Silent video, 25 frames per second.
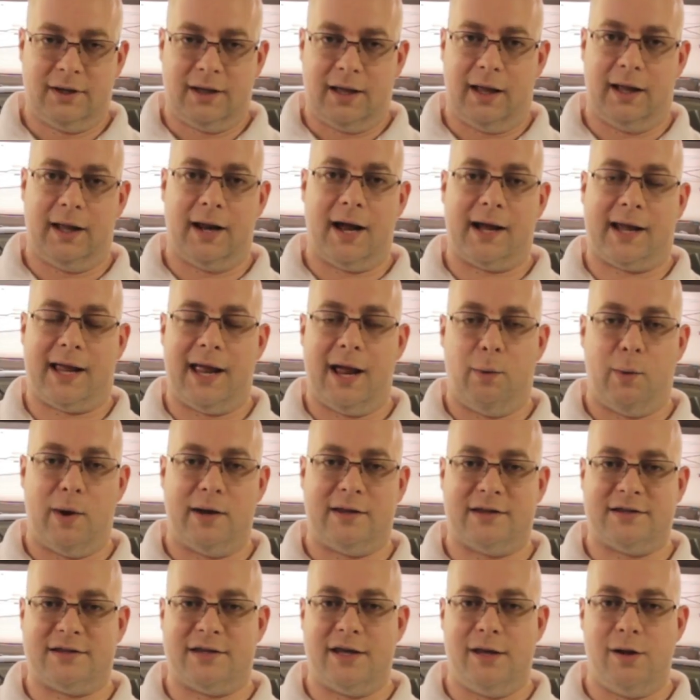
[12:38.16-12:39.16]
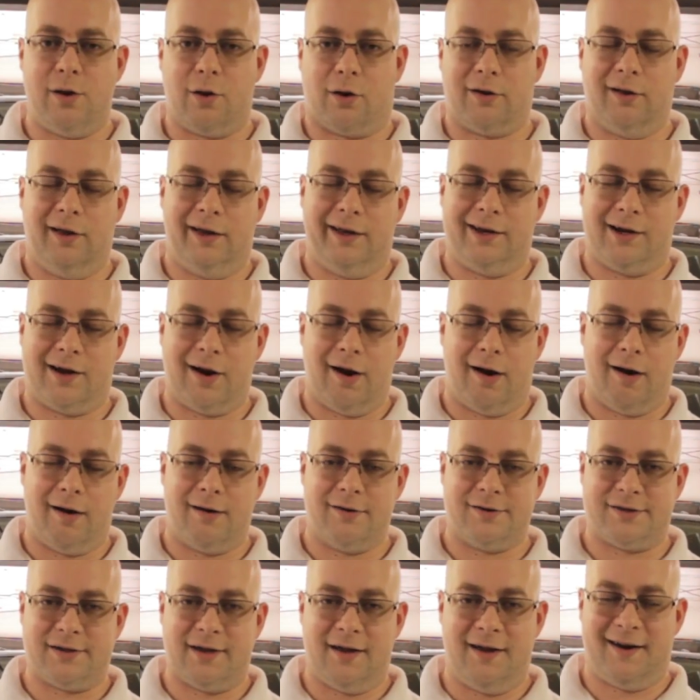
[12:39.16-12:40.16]
And I can't wait to see your clean
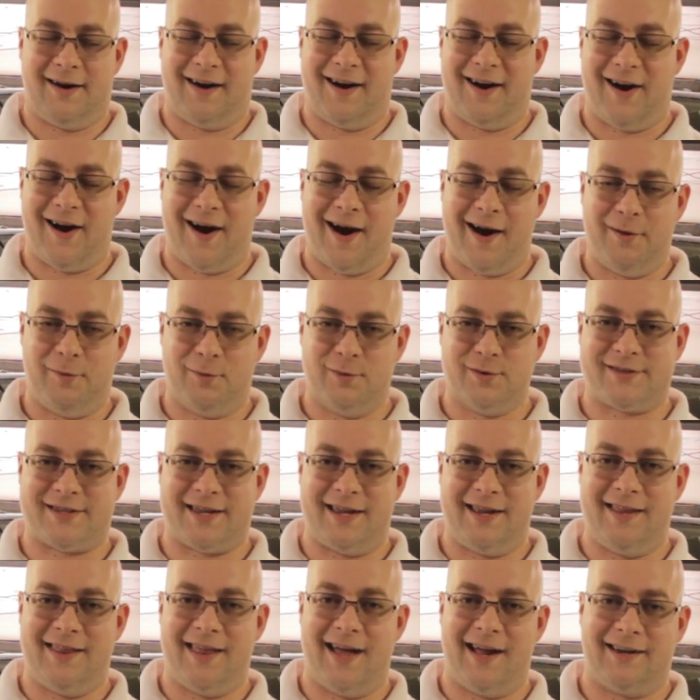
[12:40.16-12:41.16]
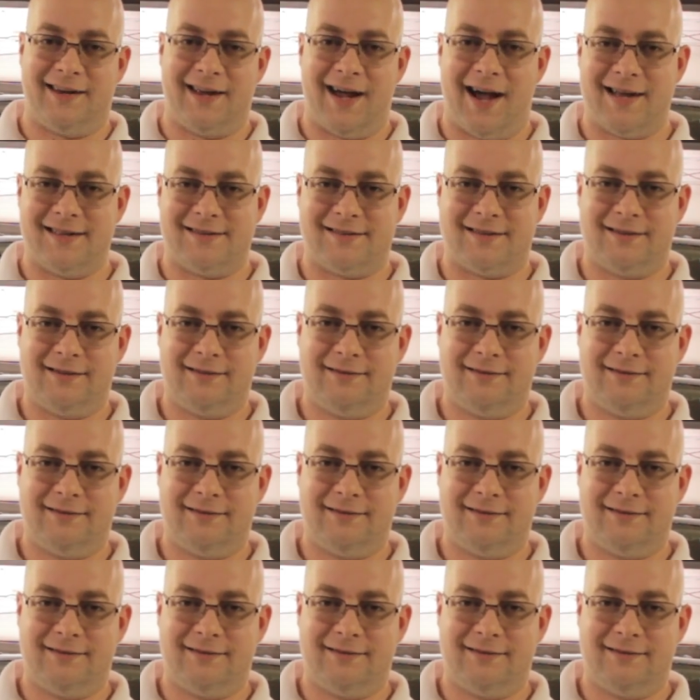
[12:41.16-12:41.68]
cars. All right, we'll see you then, guys.